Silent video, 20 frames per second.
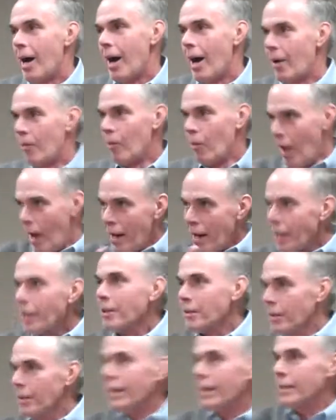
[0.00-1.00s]

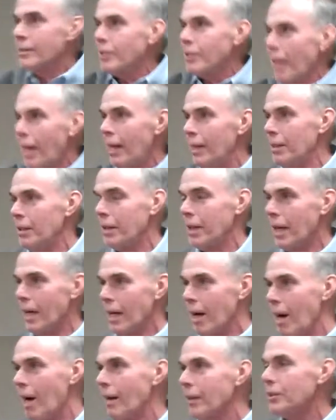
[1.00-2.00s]
ironically, it's Helen
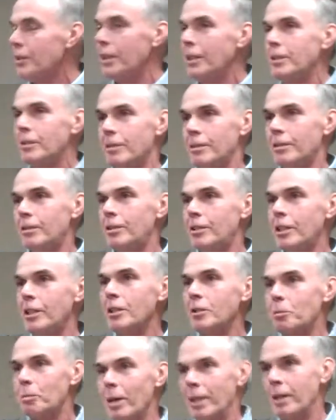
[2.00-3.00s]
and I.
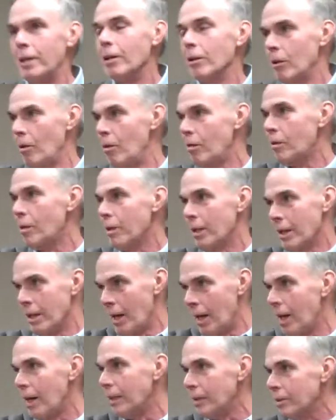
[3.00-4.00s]
She's been here longer than
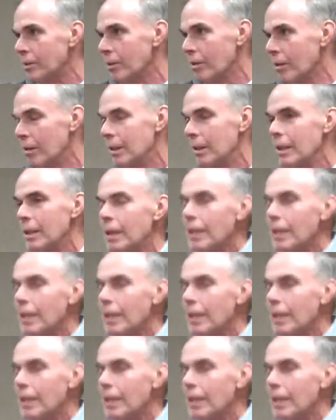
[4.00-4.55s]
I, so